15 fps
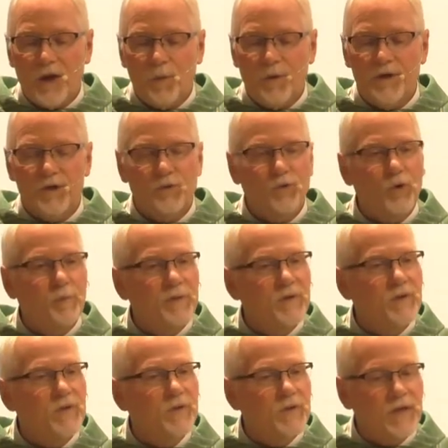which group in
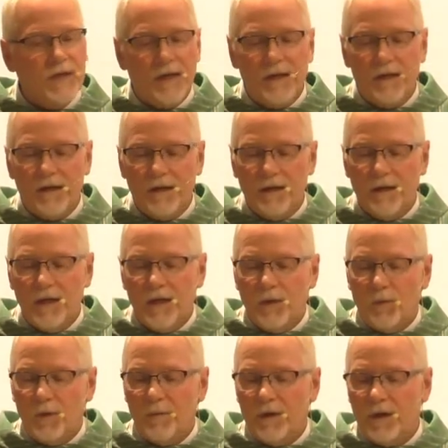society
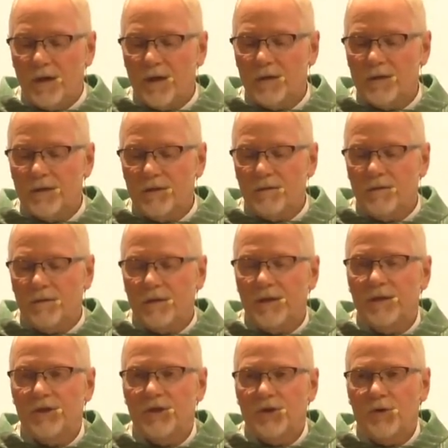we belong to, only a
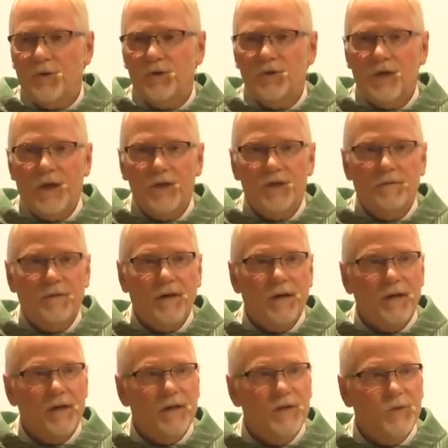change of
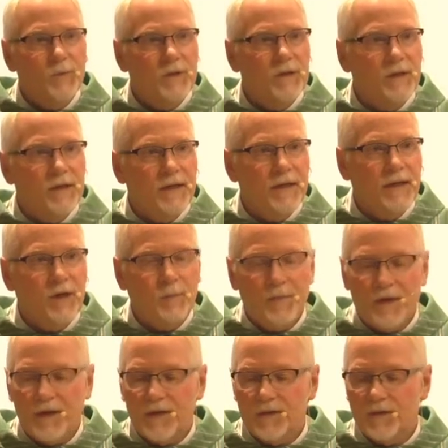heart is really going to help
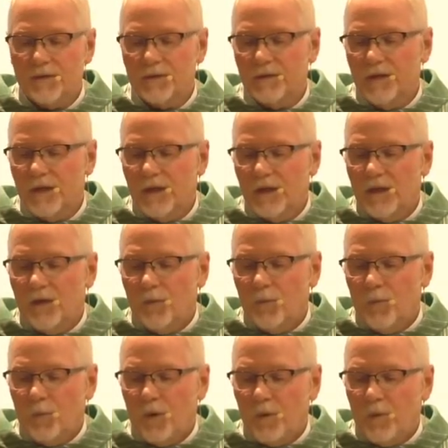us,
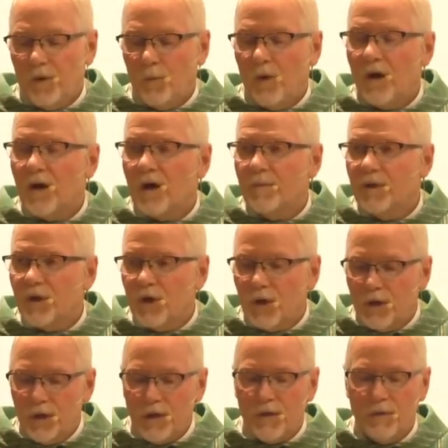where we walk in the good
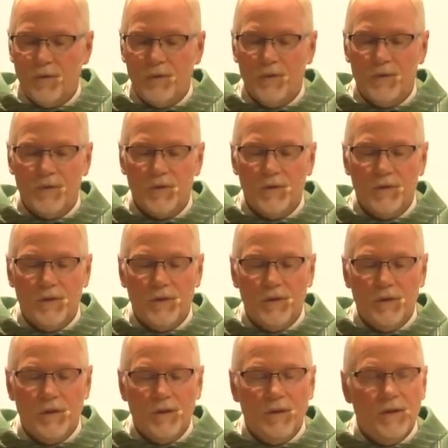news.
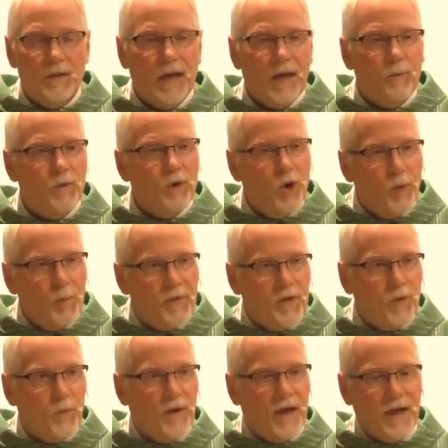That will open the
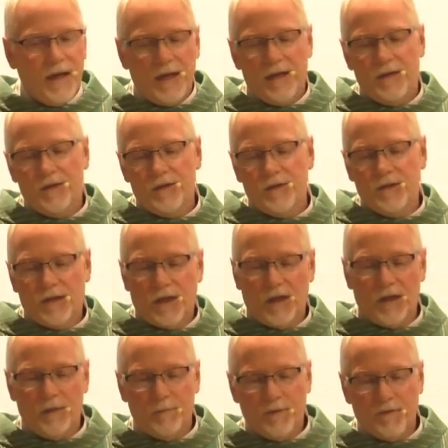way to the
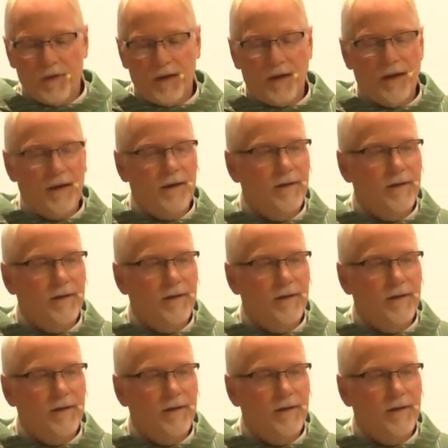kingdom of God.